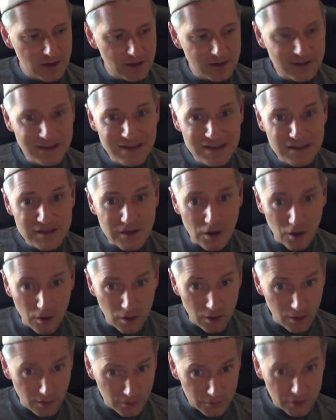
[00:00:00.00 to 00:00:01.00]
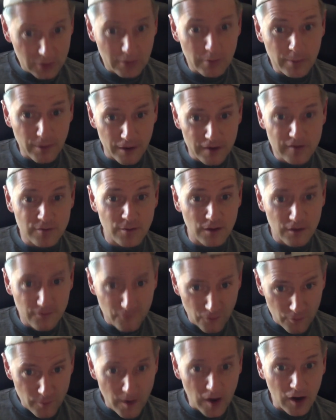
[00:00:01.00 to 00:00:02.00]
Nizzolo, the replacement
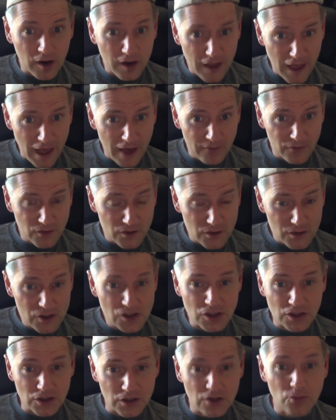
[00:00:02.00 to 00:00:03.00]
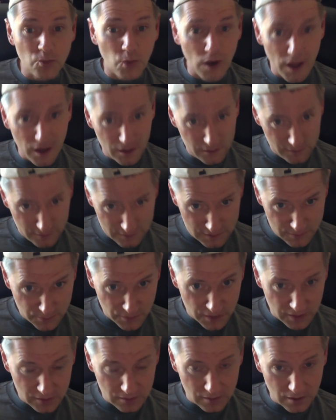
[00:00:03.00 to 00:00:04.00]
for Mark Cavendish, he did well in the
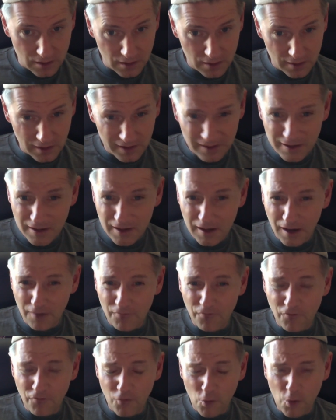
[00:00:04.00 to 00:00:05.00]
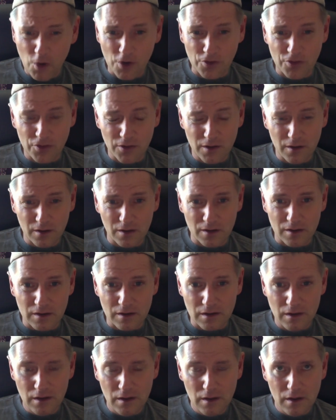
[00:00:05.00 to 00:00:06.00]
sprint. No, I think he got fourth on
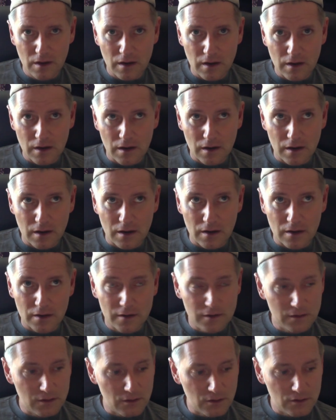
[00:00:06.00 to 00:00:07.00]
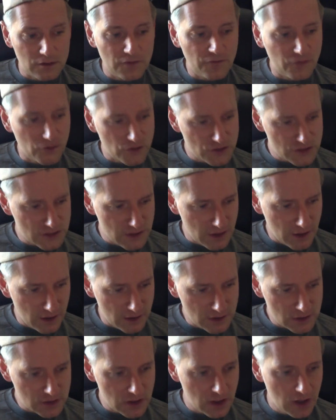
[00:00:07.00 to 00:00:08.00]
the first
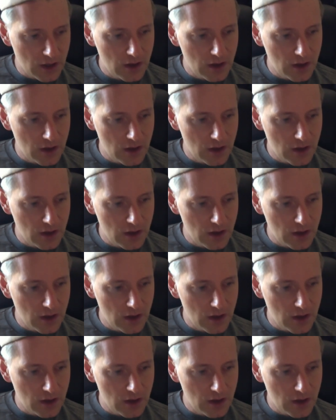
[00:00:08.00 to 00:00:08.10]
stage.